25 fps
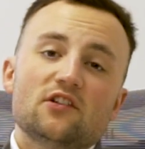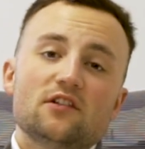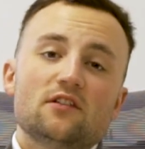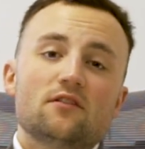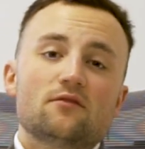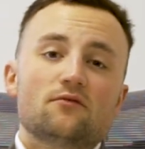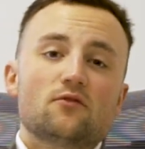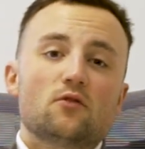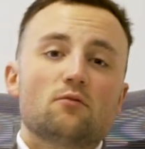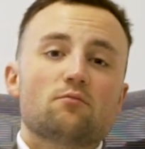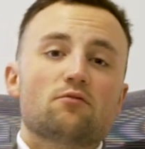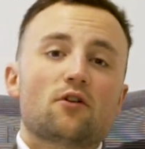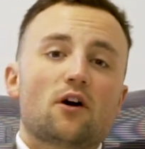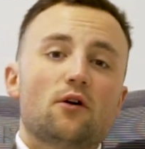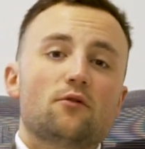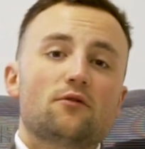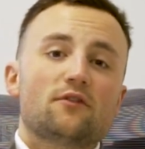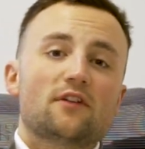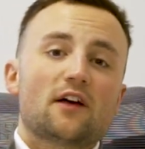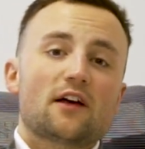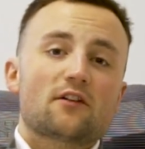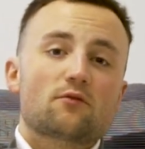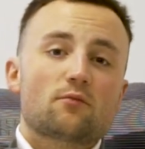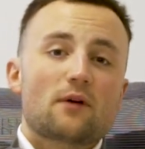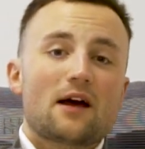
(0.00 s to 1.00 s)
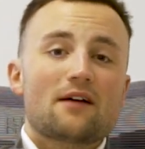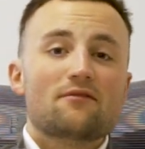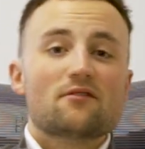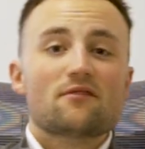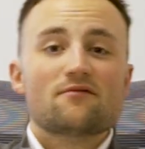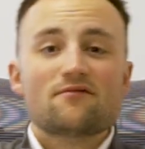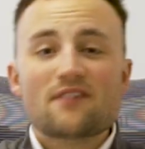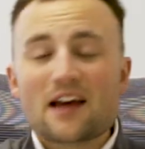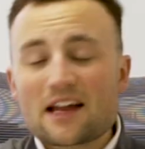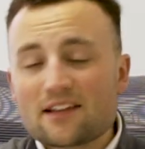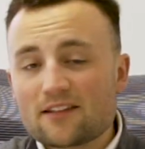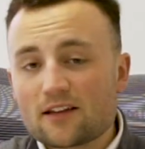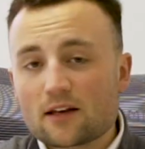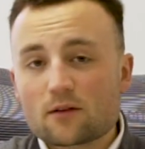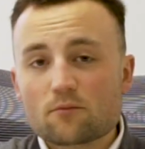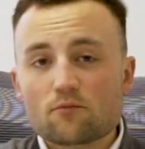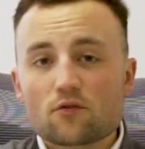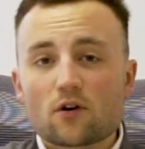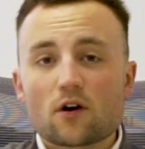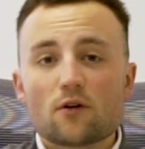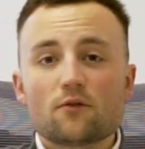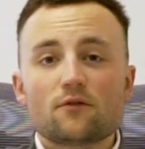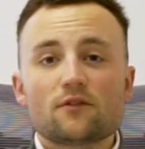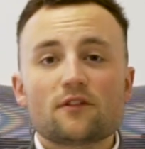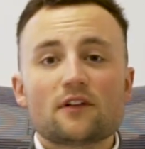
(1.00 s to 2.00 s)
interview process. We have a vetting
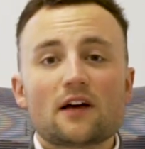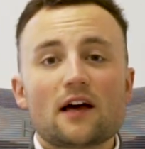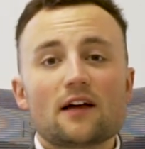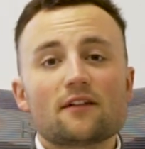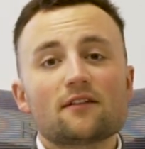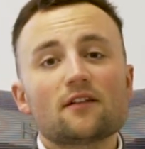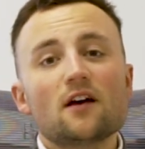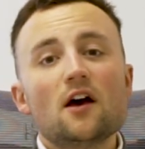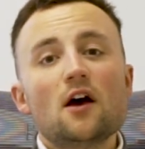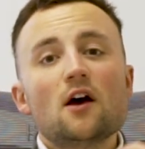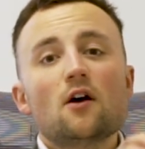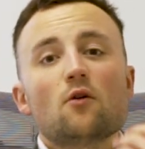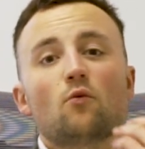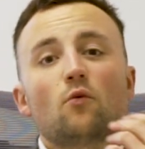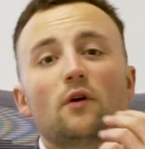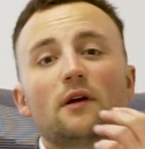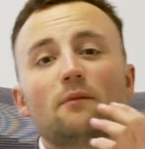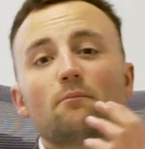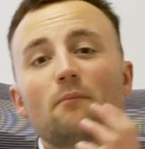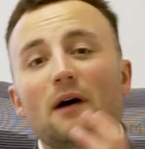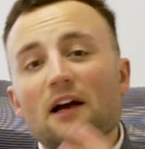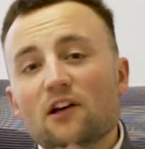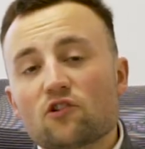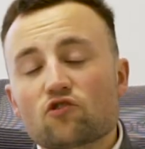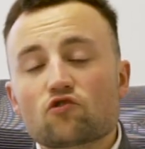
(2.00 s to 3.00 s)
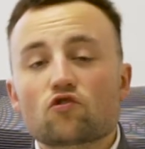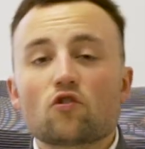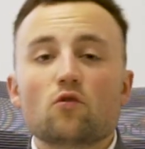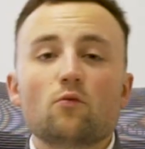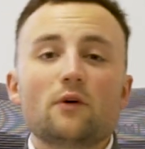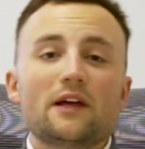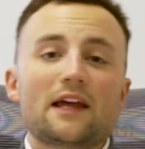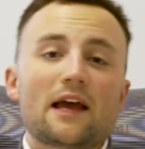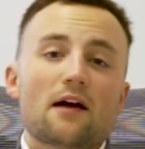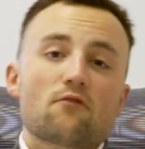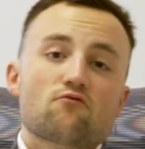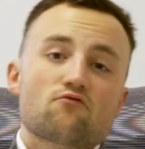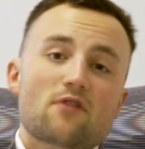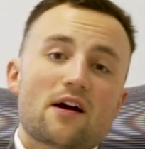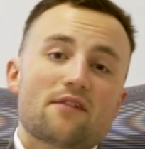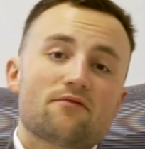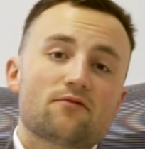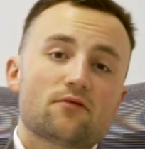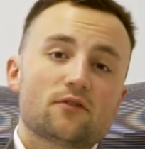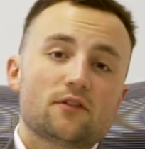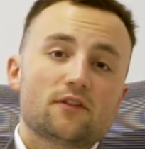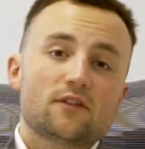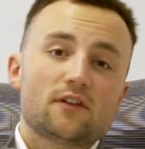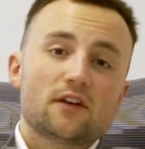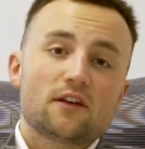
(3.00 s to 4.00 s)
process. We make sure we get
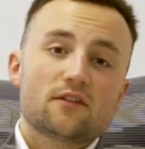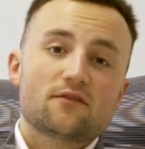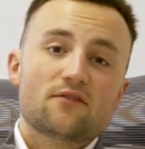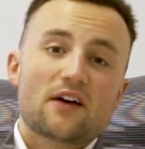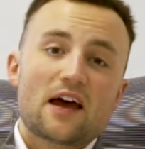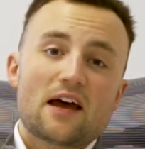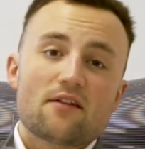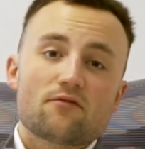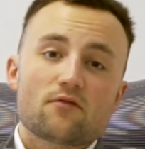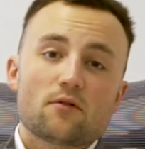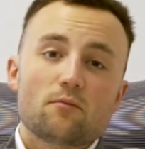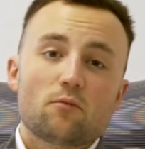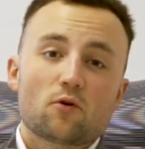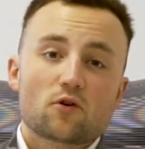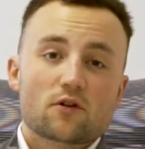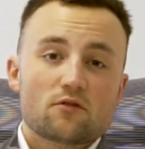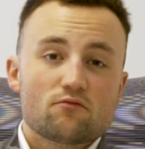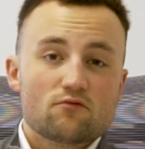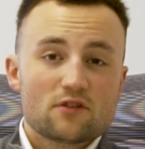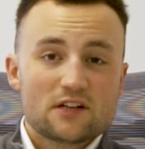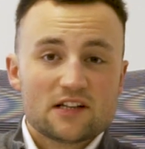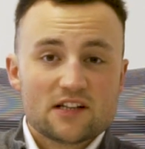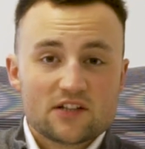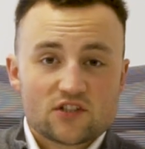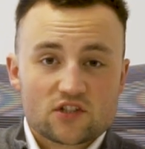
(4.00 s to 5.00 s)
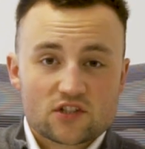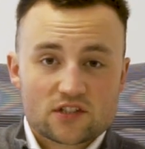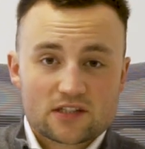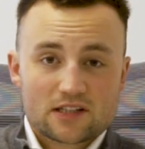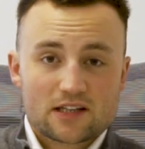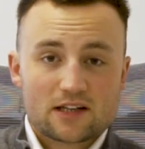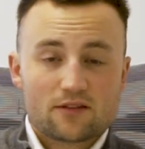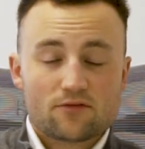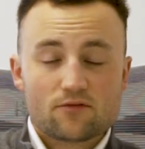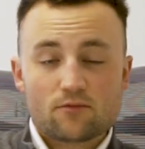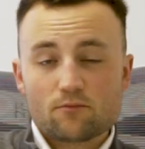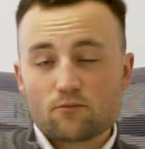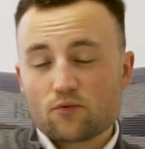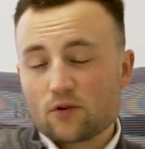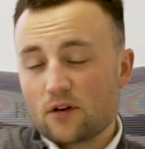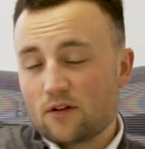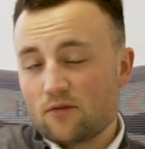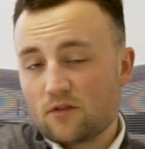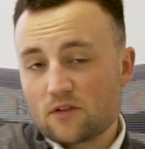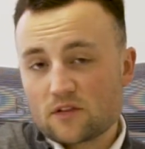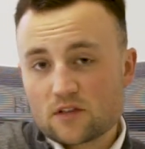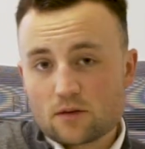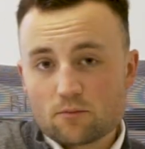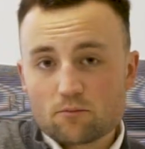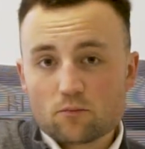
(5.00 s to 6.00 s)
references for everybody religiously from
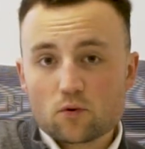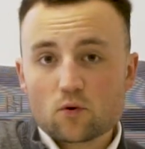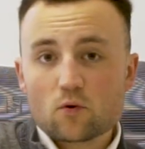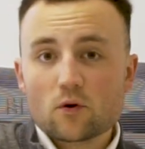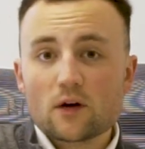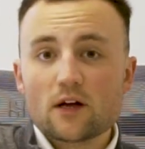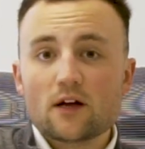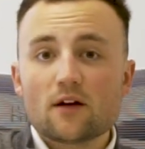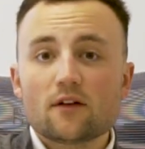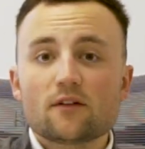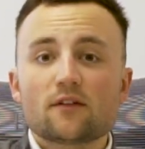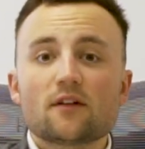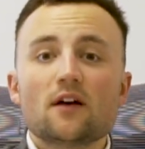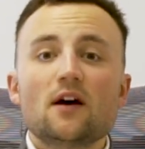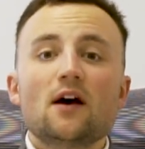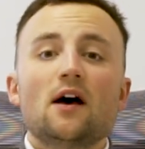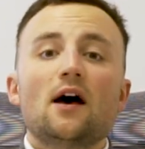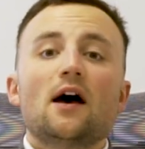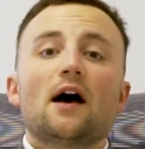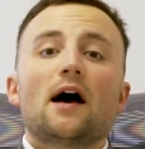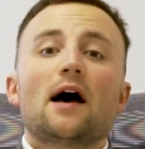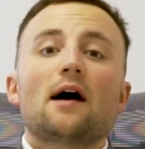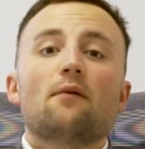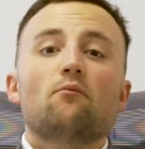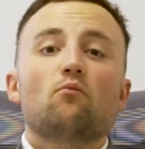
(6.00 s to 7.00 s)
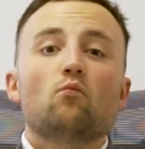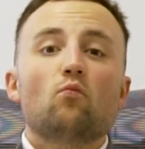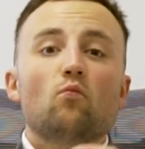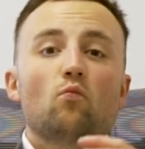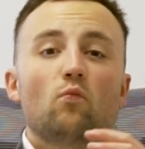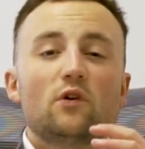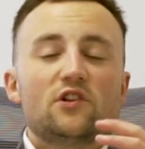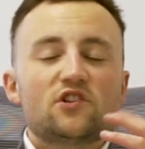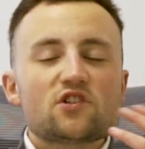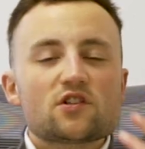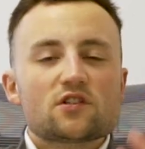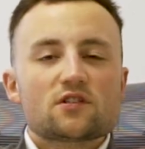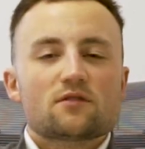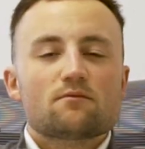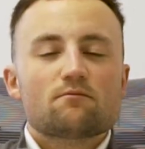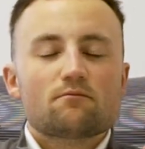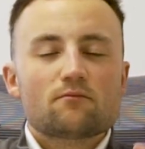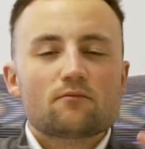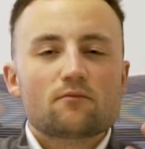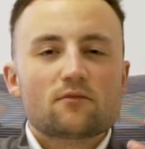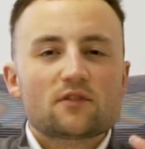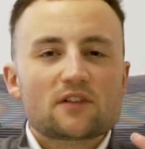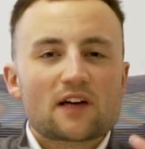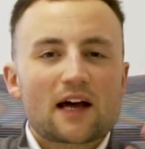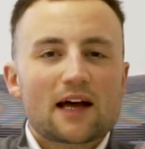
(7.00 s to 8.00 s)
previous employers. And we just
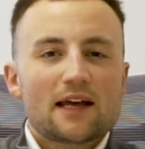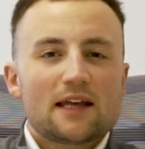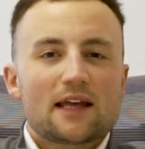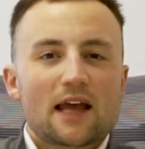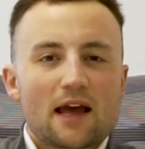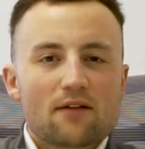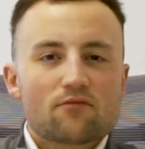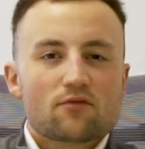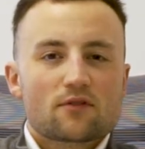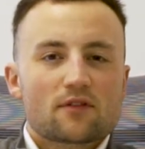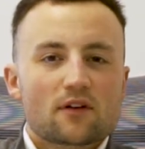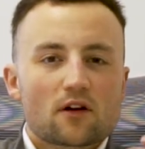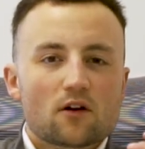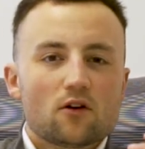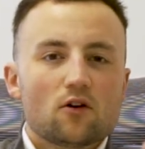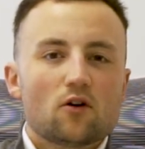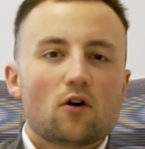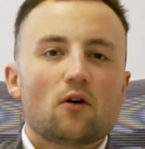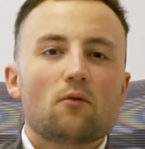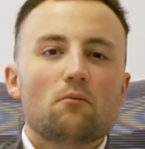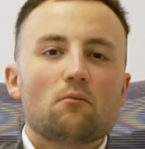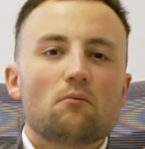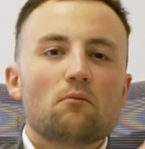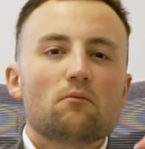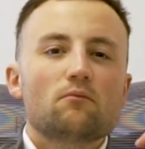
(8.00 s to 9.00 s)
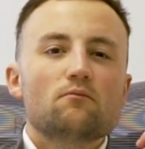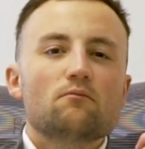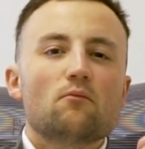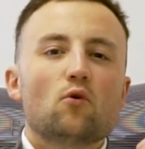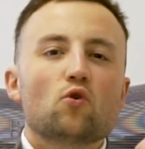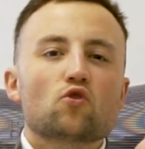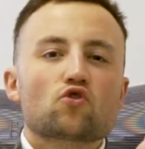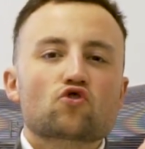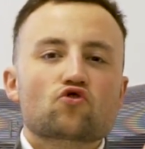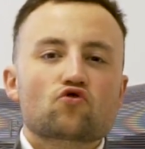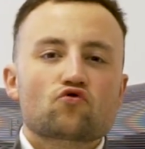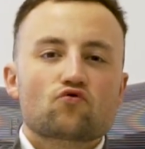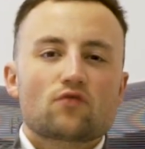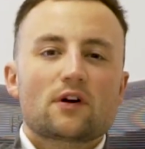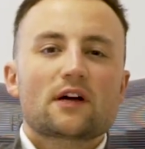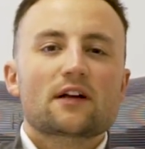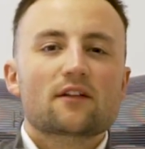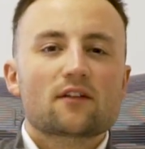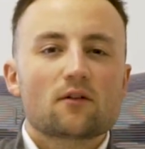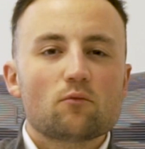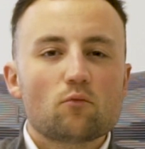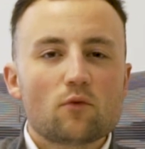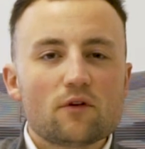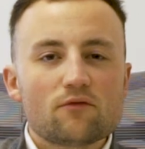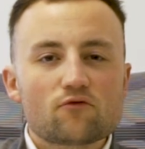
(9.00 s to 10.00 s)
take everything a lot more strict,
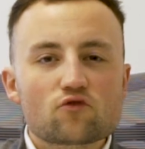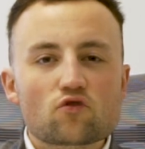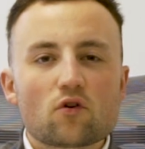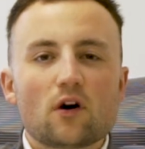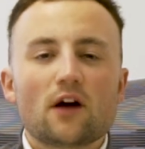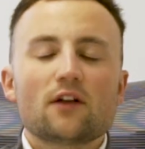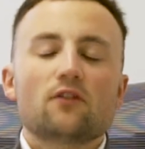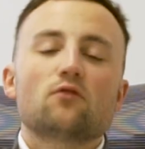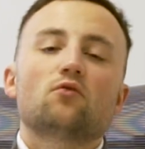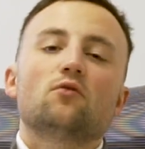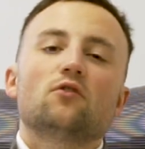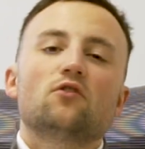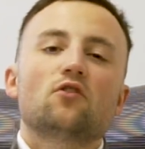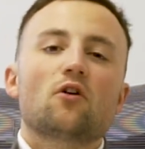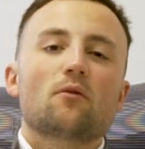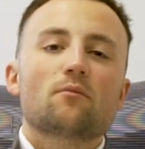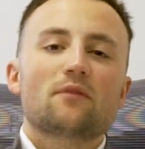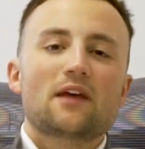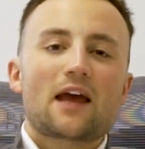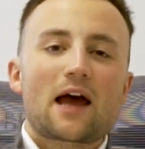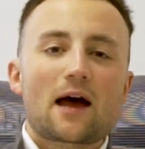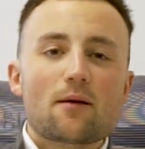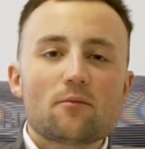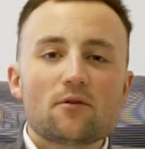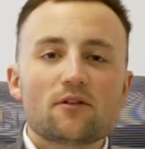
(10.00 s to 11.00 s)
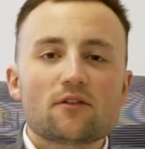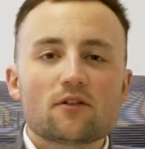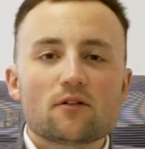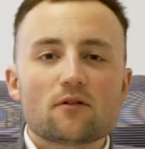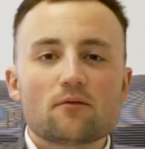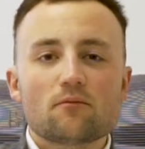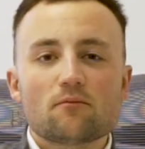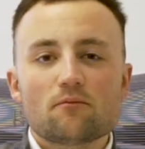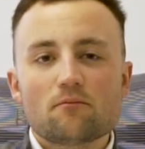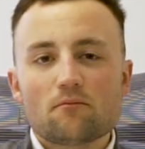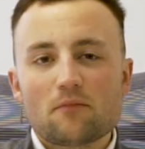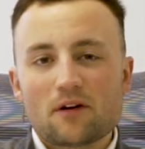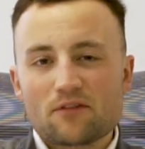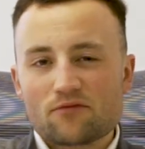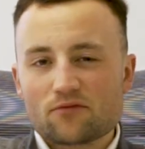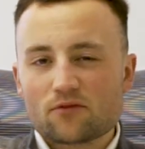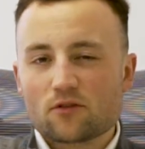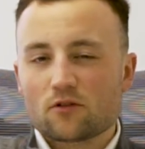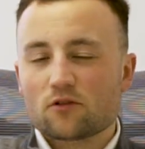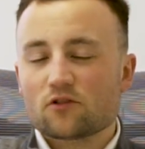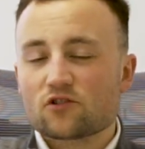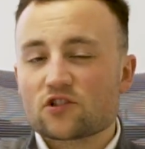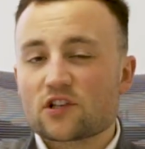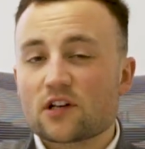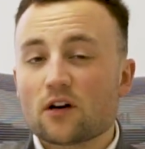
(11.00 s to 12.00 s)
and we've tried to adopt the Amazon
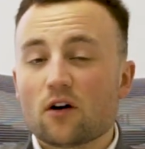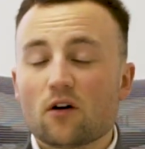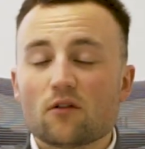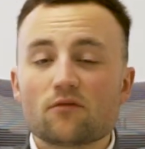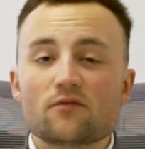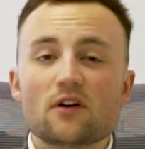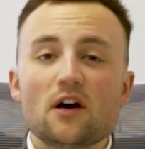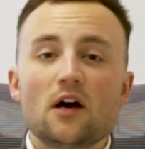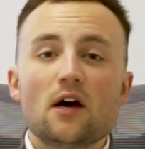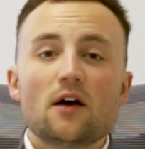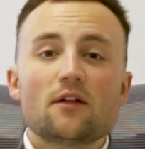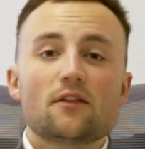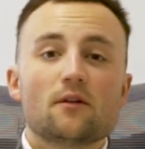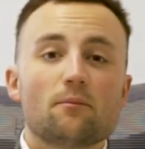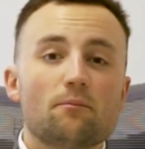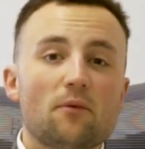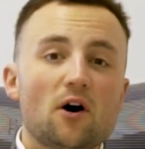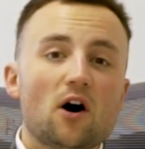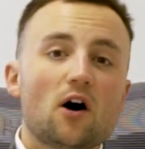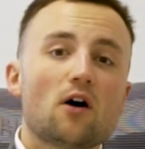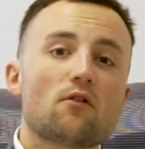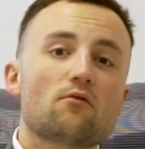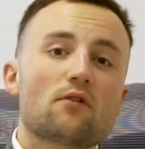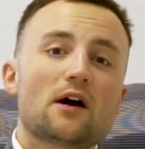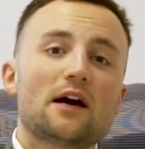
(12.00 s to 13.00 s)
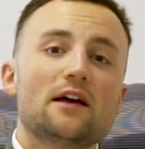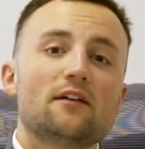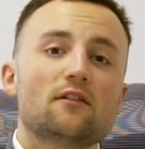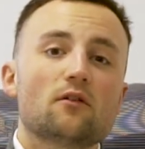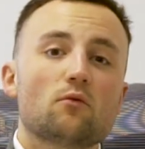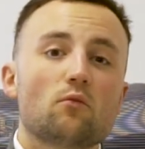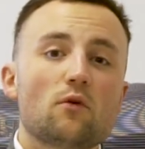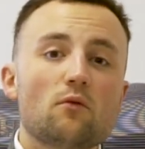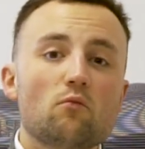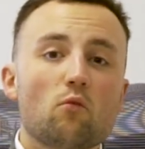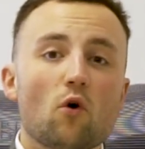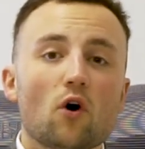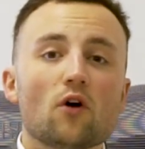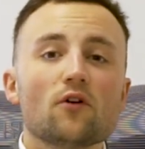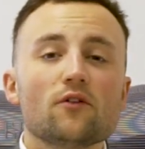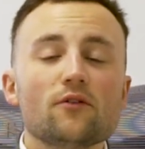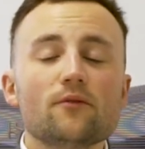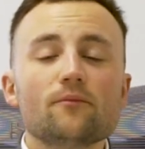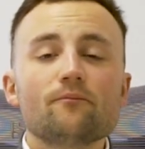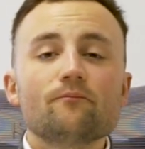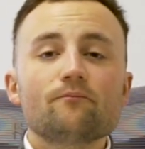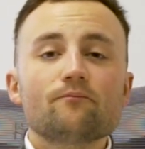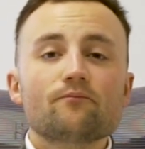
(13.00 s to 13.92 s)
methodology of the bar raiser. We want